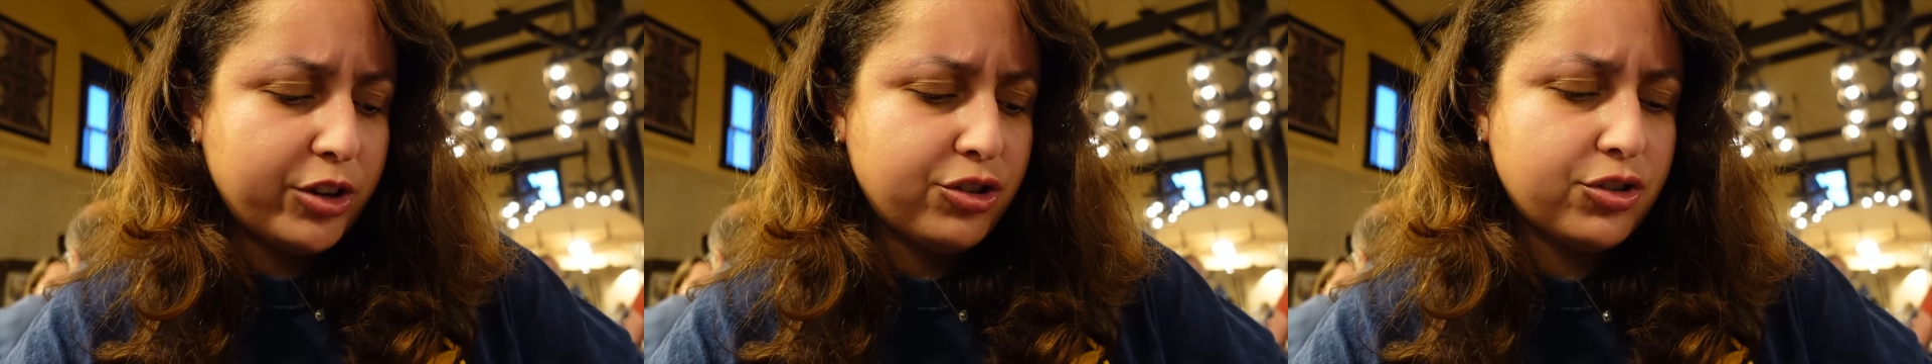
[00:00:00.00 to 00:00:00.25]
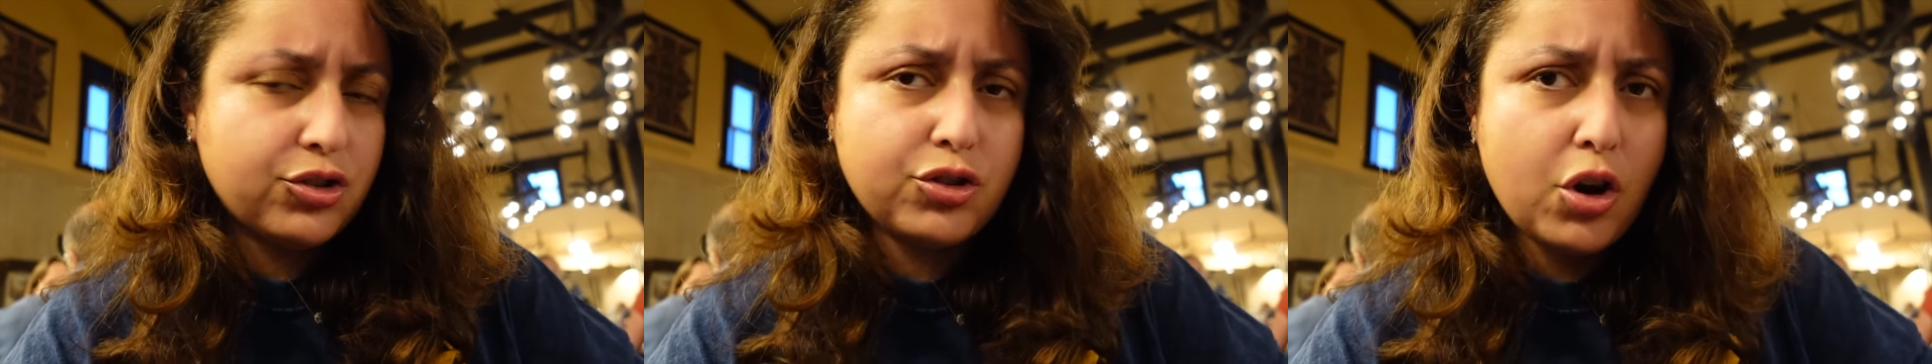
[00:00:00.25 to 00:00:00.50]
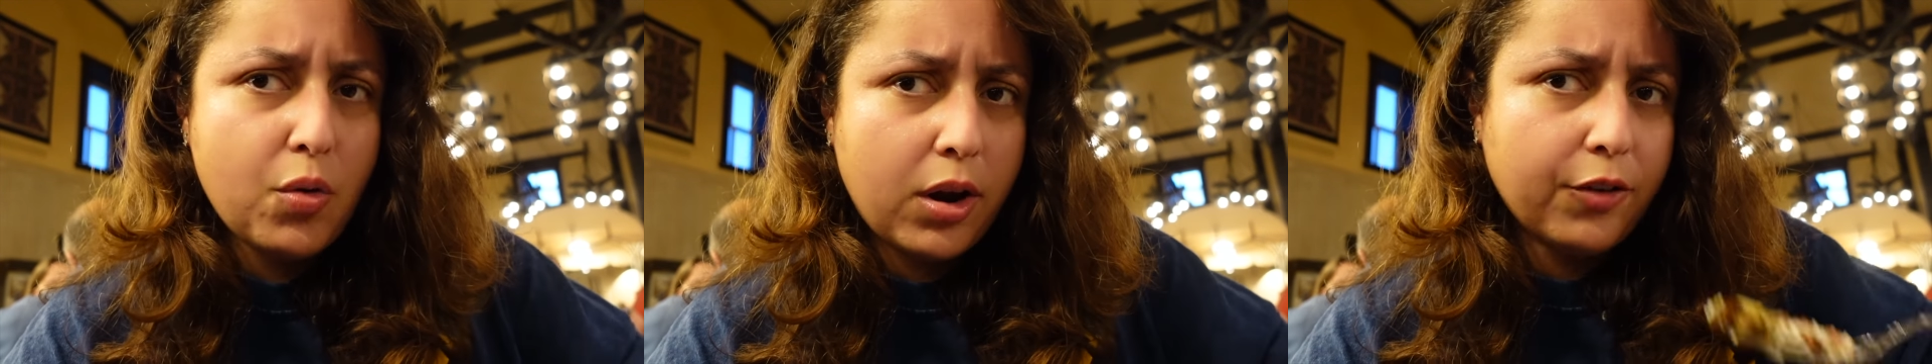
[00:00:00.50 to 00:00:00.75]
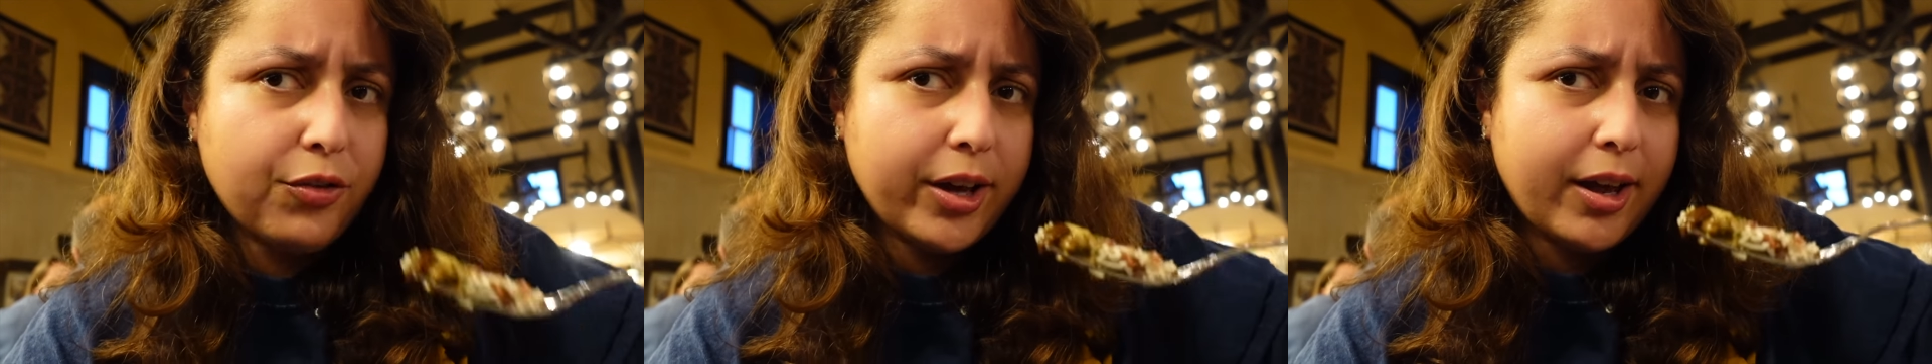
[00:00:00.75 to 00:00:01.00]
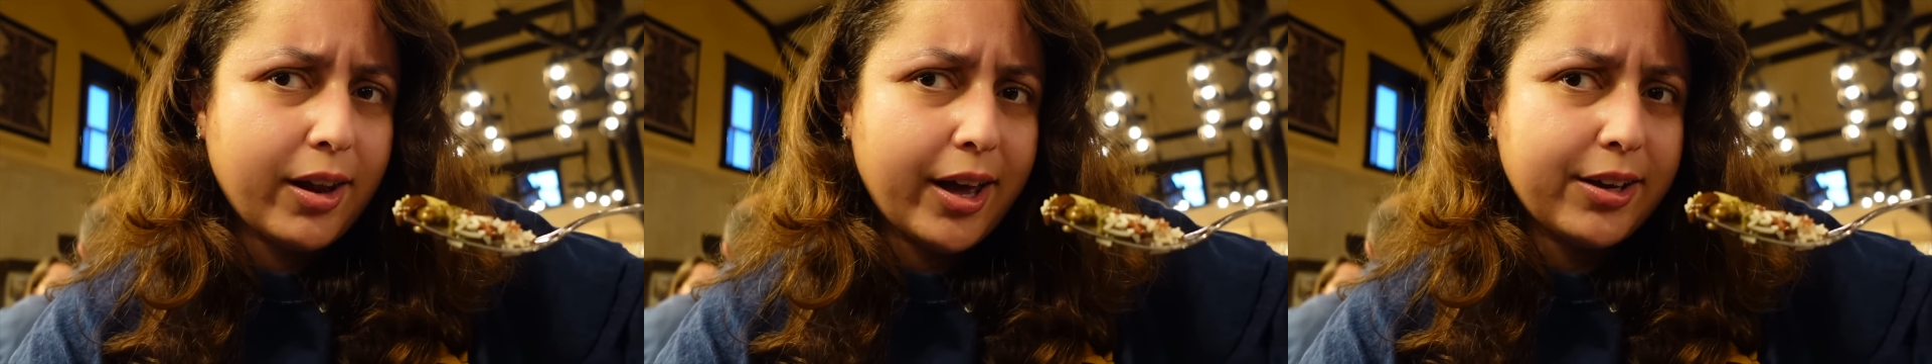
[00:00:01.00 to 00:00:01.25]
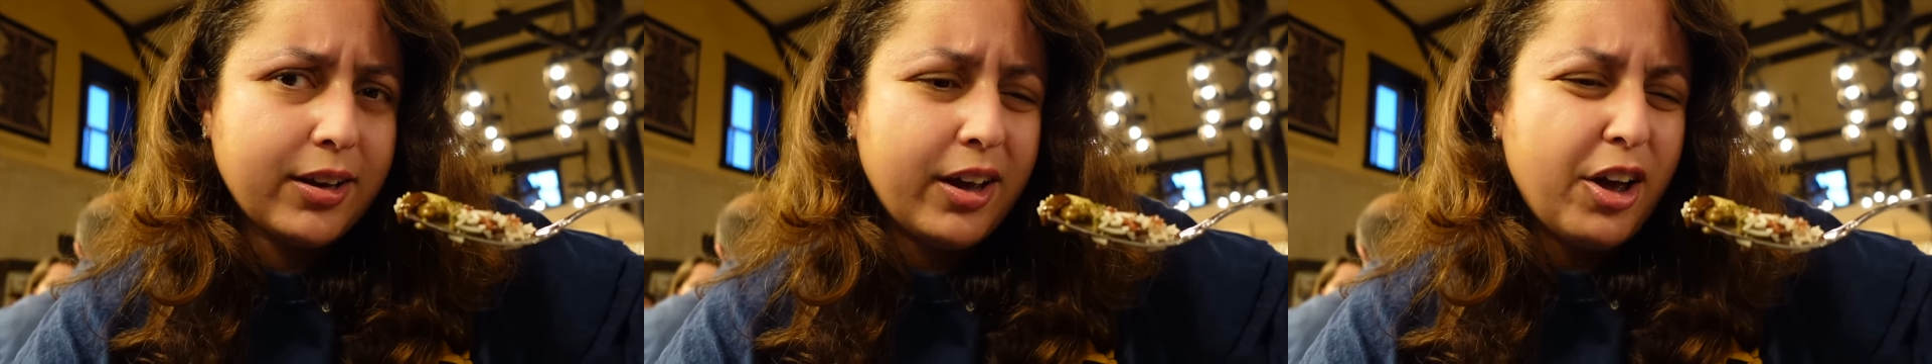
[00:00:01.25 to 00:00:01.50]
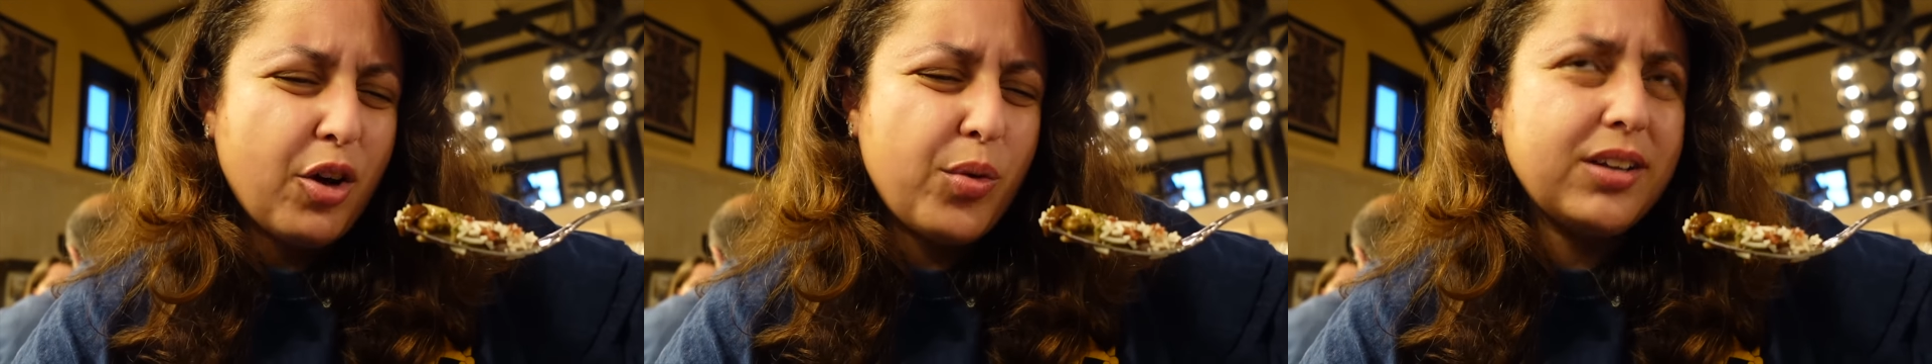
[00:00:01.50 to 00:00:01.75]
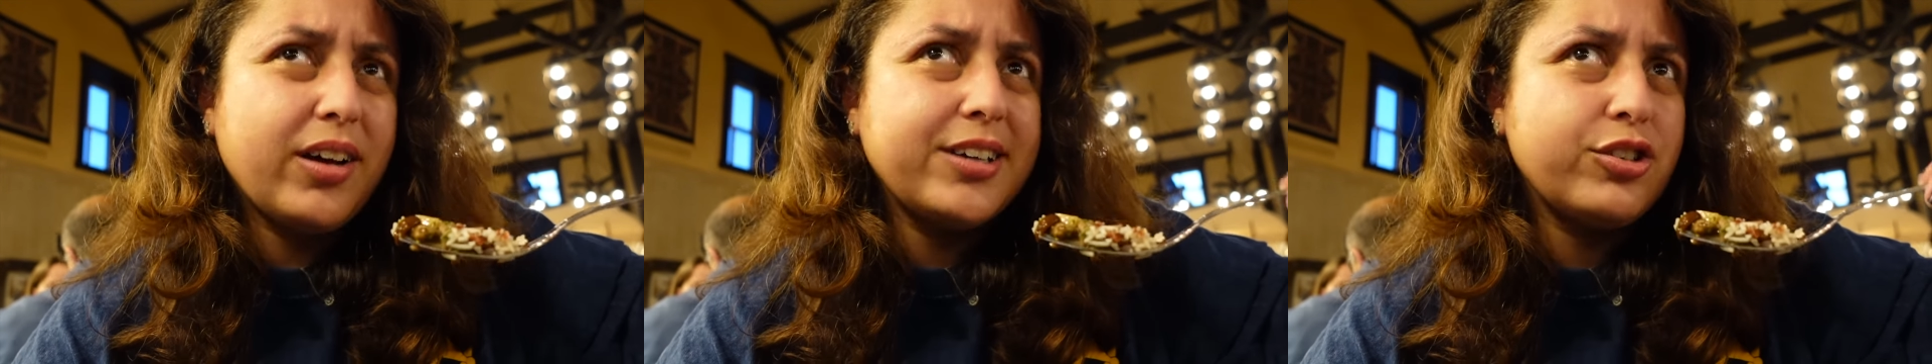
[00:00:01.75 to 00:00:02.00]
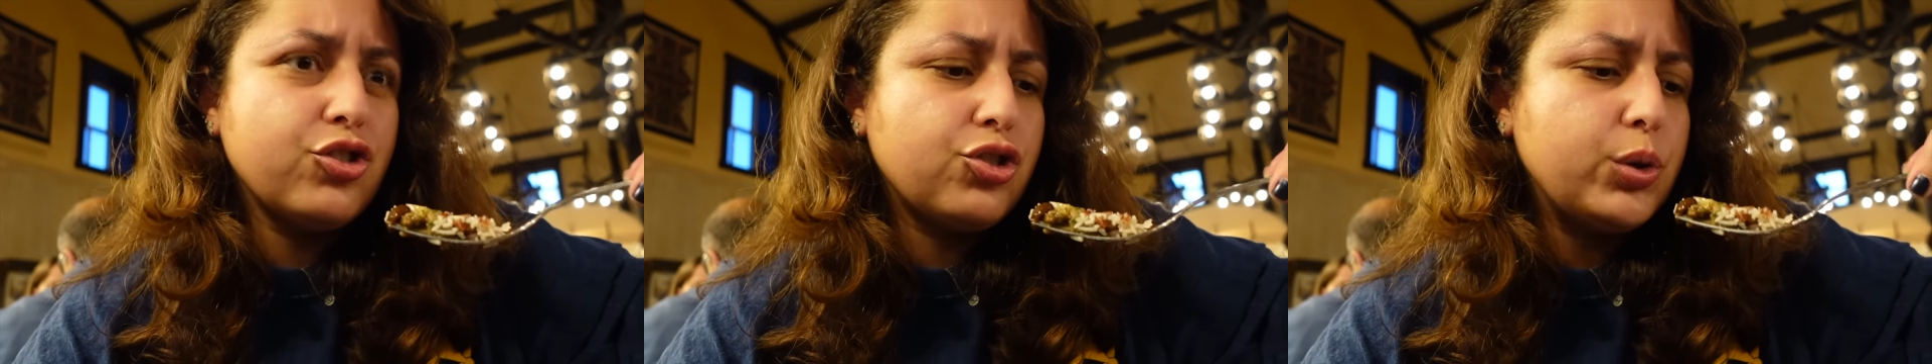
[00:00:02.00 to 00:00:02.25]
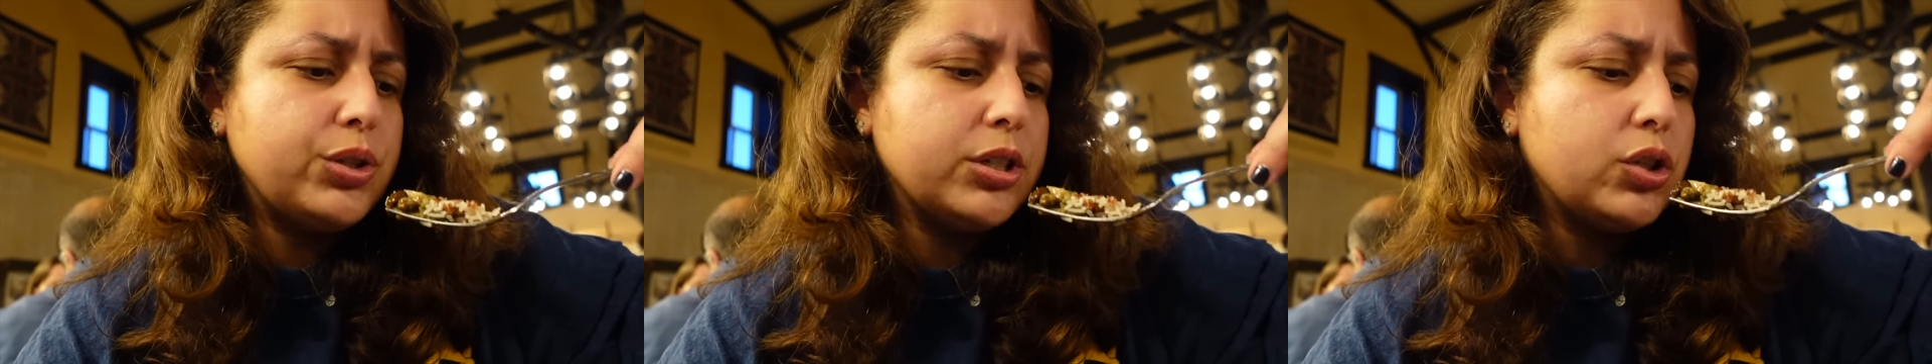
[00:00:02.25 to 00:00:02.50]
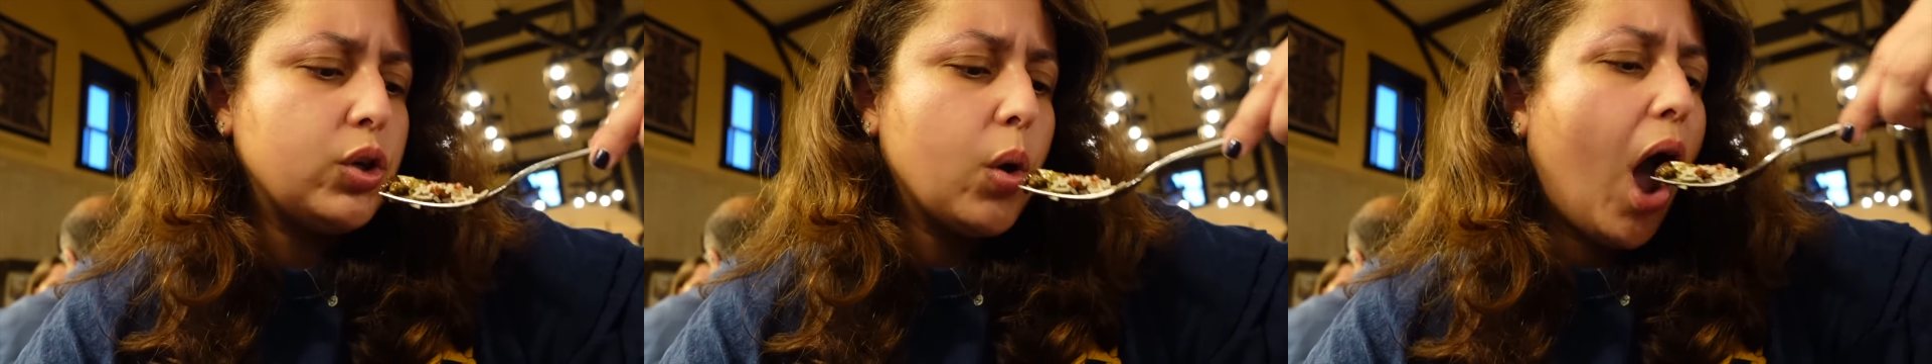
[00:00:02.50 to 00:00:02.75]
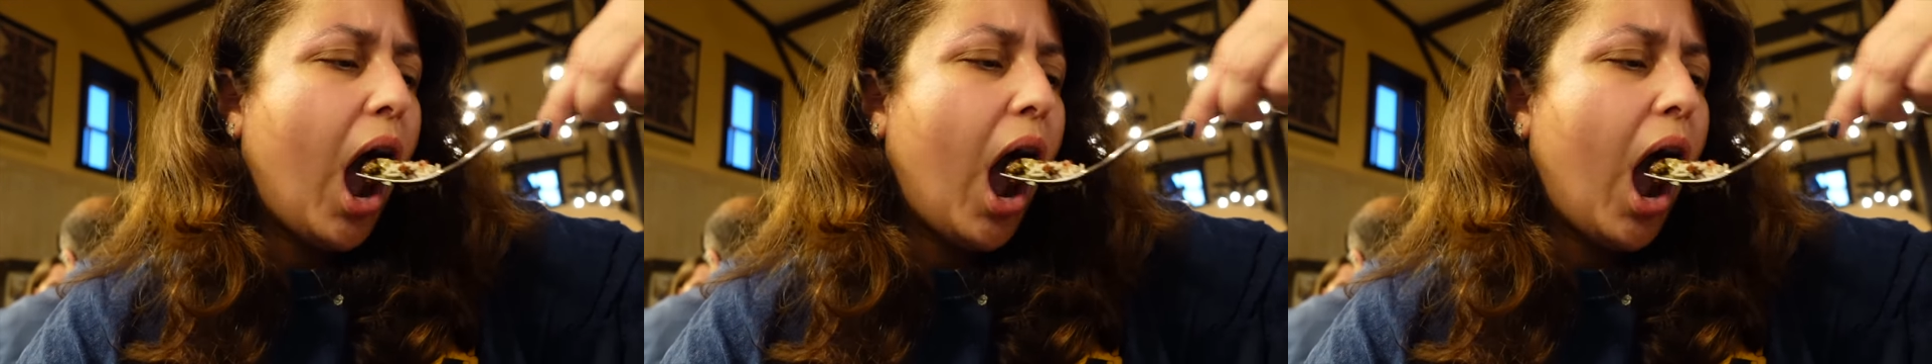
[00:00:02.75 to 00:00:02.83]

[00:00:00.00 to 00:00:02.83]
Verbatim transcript: which is so lovely, like really nice and juicy too.